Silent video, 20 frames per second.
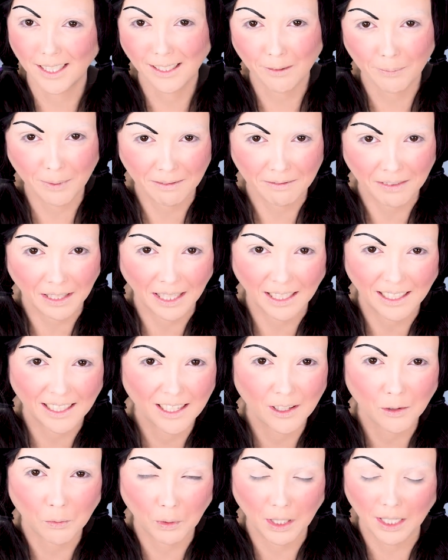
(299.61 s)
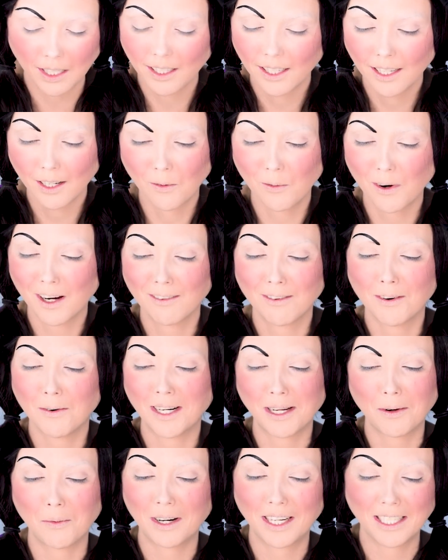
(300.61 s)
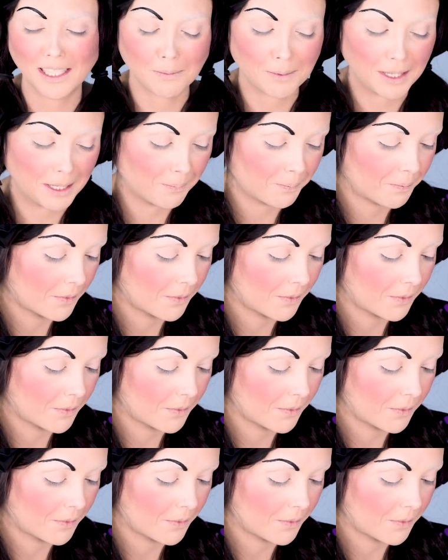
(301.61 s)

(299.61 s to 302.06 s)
It'll be fine. It'll work. It'll work for what I want it to be.